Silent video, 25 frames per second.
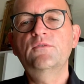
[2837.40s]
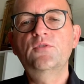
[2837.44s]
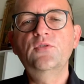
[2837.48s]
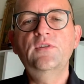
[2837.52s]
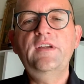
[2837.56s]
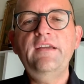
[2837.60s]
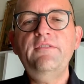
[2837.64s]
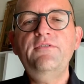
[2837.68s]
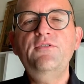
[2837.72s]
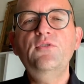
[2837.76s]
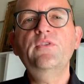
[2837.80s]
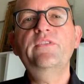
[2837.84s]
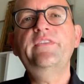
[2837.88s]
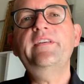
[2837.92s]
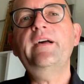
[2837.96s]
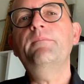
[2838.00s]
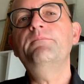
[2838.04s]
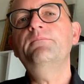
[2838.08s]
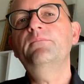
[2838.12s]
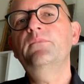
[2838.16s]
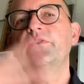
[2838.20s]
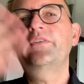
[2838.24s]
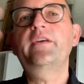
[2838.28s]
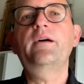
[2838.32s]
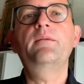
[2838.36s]
to give you
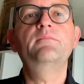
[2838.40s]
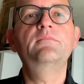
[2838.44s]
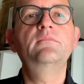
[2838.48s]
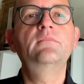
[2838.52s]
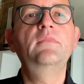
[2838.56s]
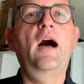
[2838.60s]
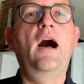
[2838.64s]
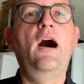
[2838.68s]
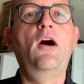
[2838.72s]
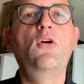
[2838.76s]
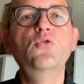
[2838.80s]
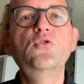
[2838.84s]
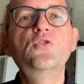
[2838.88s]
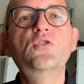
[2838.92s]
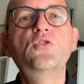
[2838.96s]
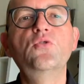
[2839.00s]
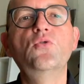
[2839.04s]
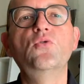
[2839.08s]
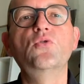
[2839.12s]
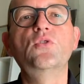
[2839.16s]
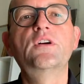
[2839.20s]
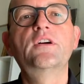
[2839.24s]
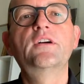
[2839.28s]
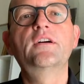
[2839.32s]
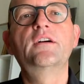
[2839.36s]
some
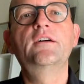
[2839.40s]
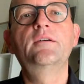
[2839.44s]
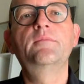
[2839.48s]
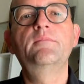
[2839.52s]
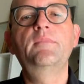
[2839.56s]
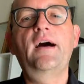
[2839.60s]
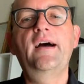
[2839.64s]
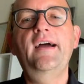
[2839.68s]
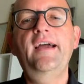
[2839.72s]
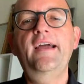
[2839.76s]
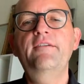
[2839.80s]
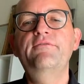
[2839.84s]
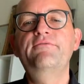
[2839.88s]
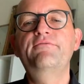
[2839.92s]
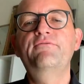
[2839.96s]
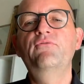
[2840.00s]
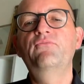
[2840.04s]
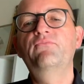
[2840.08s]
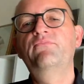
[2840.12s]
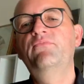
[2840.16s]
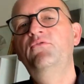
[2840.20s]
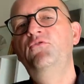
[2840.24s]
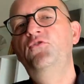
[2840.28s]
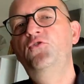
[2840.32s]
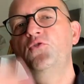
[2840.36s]
outlook, I have
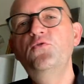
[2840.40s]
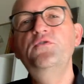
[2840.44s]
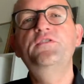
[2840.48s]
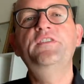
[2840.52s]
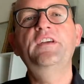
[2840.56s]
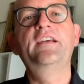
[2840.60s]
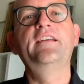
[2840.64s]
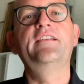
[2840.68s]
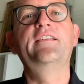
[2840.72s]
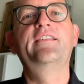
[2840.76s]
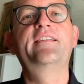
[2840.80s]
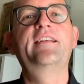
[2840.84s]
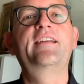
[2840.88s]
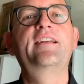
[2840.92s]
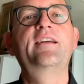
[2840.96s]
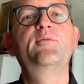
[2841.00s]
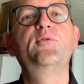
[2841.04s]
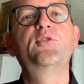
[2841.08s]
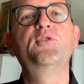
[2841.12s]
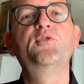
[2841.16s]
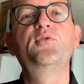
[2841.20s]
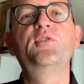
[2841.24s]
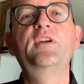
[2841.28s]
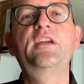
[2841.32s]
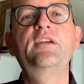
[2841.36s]
two things that I
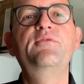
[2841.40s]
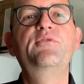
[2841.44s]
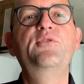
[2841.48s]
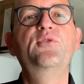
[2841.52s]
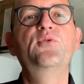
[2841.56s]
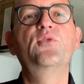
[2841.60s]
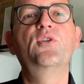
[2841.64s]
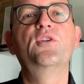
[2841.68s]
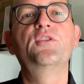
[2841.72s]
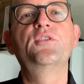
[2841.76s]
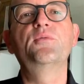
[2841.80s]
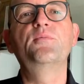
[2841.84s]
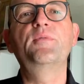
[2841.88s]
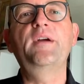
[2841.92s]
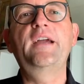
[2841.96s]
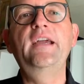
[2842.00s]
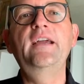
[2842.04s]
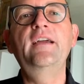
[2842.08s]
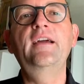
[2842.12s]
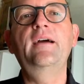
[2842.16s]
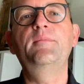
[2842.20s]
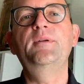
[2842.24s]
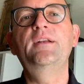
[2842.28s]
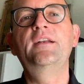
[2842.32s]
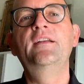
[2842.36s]
want to give you on the
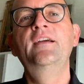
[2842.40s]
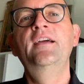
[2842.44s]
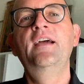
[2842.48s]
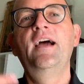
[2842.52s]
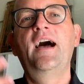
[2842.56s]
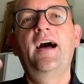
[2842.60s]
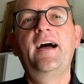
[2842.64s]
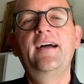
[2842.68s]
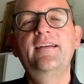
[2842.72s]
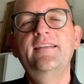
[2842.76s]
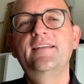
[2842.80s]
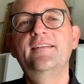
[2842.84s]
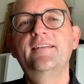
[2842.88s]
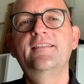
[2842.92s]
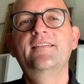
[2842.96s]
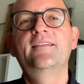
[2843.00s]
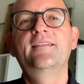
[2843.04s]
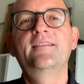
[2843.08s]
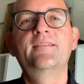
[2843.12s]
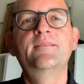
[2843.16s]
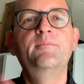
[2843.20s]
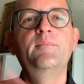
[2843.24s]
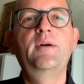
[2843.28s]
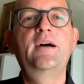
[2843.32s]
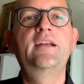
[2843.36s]
way. I mean,
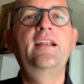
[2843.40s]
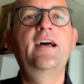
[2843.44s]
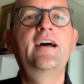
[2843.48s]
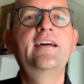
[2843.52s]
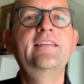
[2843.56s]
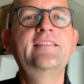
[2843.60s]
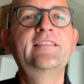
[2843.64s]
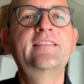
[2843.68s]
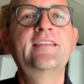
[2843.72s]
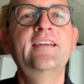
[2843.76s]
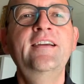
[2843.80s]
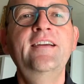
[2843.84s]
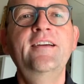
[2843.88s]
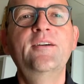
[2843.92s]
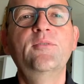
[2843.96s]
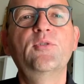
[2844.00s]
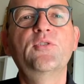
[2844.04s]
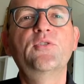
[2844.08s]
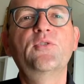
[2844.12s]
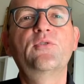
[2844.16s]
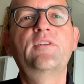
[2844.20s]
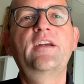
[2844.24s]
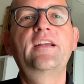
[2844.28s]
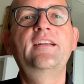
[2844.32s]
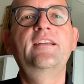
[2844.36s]
my last
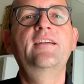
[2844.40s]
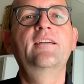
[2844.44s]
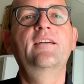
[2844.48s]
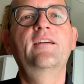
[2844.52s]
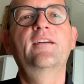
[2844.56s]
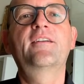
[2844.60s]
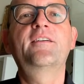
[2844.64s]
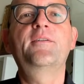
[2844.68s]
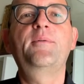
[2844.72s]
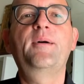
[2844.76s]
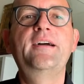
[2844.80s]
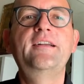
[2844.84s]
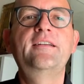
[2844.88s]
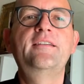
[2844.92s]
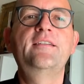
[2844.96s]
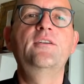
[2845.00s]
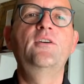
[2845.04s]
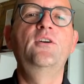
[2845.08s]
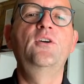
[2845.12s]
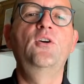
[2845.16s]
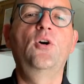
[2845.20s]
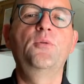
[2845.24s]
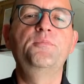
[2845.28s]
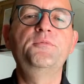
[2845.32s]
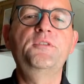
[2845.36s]
was already quite
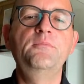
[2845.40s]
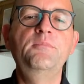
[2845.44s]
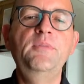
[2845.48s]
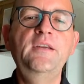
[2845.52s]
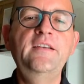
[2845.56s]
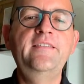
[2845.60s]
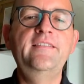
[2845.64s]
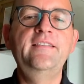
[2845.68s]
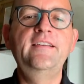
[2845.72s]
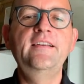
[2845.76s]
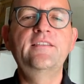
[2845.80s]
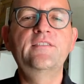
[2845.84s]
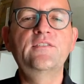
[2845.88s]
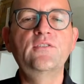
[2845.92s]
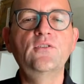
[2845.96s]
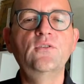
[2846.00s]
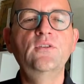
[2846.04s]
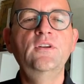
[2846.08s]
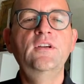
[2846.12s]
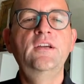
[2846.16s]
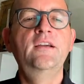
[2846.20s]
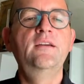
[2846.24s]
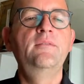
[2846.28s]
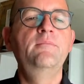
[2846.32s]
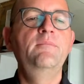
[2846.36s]
optimistic.
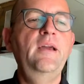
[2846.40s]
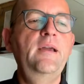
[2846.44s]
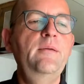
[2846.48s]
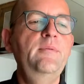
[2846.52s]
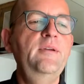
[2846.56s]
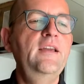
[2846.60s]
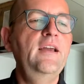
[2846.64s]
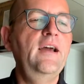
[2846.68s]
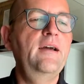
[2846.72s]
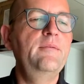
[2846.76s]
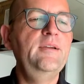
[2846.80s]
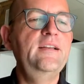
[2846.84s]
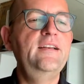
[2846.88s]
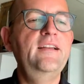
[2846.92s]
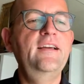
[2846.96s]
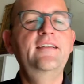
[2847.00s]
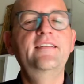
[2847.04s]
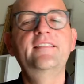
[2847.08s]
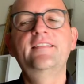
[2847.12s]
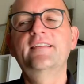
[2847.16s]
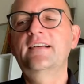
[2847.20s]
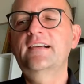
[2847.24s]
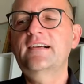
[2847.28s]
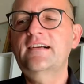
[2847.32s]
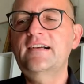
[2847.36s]
So maybe, I mean, there
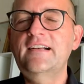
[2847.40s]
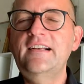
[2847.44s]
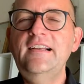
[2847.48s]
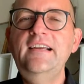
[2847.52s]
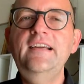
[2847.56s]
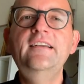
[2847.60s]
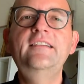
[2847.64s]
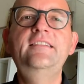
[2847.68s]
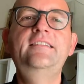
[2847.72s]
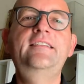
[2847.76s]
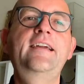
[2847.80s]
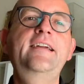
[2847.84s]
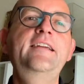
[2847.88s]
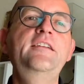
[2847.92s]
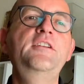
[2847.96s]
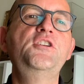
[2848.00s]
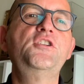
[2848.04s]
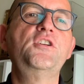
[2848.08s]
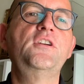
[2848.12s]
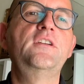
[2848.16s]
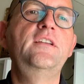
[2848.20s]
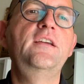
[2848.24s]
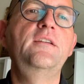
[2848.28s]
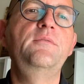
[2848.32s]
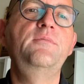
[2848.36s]
is a clear
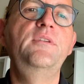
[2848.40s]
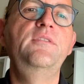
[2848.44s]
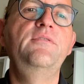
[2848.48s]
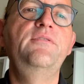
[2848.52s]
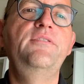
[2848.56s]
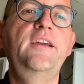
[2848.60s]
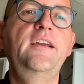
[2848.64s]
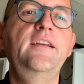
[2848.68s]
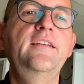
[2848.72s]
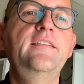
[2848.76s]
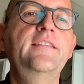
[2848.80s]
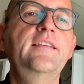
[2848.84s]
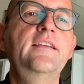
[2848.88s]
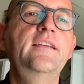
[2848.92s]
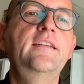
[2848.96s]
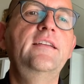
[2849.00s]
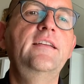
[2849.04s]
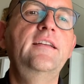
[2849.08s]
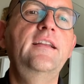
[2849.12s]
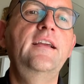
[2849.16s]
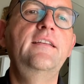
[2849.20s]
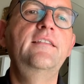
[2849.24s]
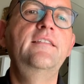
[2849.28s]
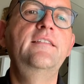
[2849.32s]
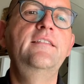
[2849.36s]
danger that we face in the
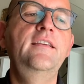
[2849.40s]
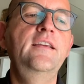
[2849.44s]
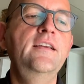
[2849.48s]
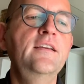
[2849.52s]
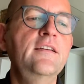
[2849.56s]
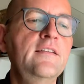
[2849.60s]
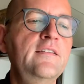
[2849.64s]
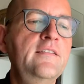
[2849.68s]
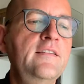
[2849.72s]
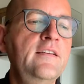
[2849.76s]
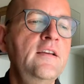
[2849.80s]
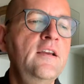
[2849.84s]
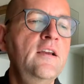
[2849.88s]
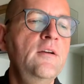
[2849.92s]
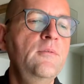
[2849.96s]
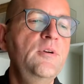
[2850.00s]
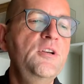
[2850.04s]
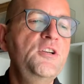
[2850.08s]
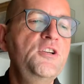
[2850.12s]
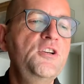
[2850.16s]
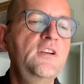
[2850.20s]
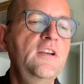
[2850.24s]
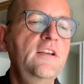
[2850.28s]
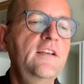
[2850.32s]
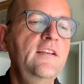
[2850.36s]
next years,
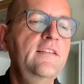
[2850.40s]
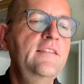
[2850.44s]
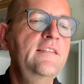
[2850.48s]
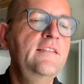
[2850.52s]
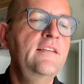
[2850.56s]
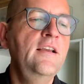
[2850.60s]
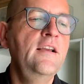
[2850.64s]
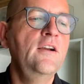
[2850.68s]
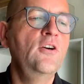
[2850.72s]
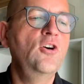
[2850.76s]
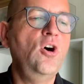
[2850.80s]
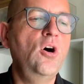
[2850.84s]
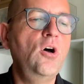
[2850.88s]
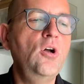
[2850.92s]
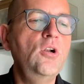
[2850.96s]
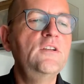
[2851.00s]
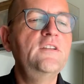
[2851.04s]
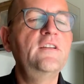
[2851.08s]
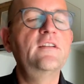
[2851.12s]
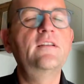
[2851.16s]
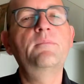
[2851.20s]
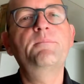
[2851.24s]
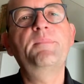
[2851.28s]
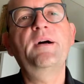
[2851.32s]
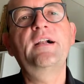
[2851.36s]
which is
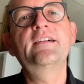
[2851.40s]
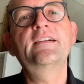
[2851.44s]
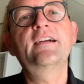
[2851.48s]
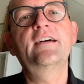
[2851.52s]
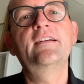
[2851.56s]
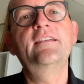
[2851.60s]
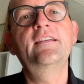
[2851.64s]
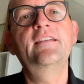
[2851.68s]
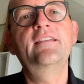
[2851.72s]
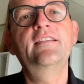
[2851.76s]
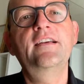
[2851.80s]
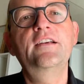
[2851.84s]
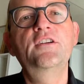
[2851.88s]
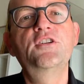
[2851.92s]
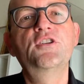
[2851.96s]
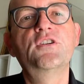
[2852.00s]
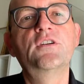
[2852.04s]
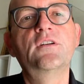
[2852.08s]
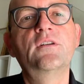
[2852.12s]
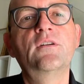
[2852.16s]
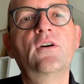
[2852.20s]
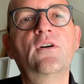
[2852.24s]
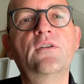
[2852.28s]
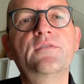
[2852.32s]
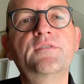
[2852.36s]
called the
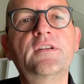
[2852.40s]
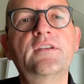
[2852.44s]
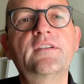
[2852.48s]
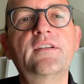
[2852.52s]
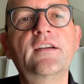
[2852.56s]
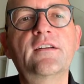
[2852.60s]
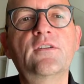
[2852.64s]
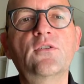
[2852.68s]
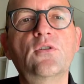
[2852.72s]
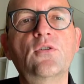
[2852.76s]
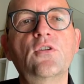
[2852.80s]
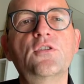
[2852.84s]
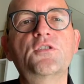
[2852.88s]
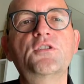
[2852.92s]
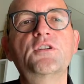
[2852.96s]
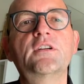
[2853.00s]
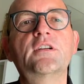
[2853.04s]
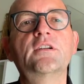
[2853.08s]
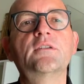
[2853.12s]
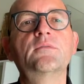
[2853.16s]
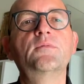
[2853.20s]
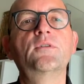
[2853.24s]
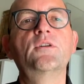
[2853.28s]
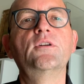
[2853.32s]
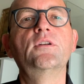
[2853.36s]
balkanization of the
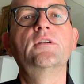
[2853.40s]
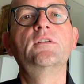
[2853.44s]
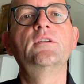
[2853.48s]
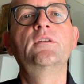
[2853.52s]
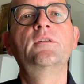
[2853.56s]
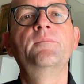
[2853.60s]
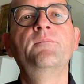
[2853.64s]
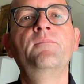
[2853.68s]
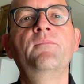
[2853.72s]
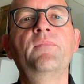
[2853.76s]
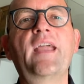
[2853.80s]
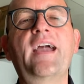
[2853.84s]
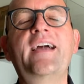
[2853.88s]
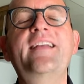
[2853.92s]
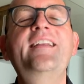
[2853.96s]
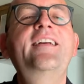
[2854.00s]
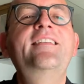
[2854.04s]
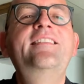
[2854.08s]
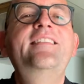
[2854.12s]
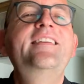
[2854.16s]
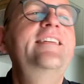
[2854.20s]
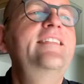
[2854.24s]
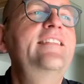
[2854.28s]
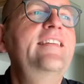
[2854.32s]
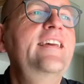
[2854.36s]
technological world. And
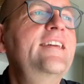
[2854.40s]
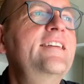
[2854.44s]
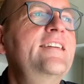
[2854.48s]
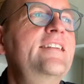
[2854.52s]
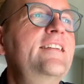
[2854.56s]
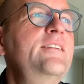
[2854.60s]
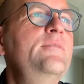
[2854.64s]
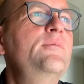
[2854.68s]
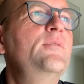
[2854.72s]
that's exactly